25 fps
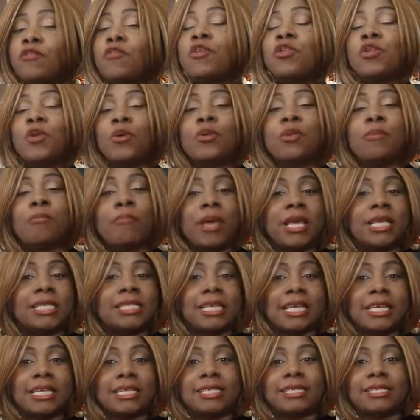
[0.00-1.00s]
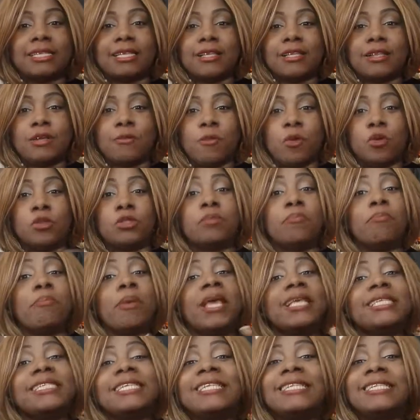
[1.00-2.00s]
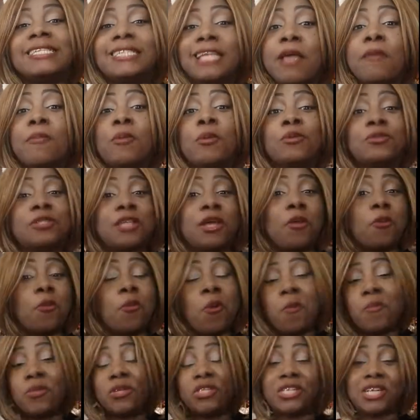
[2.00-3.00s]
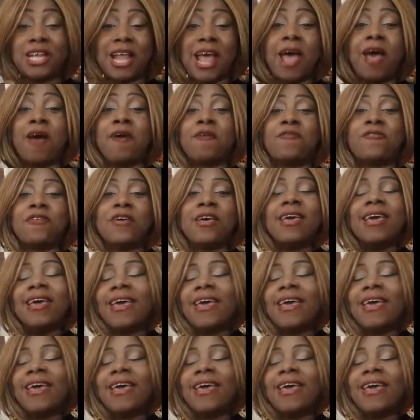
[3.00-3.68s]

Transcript: you know the basics, the most basic staples that a woman should have,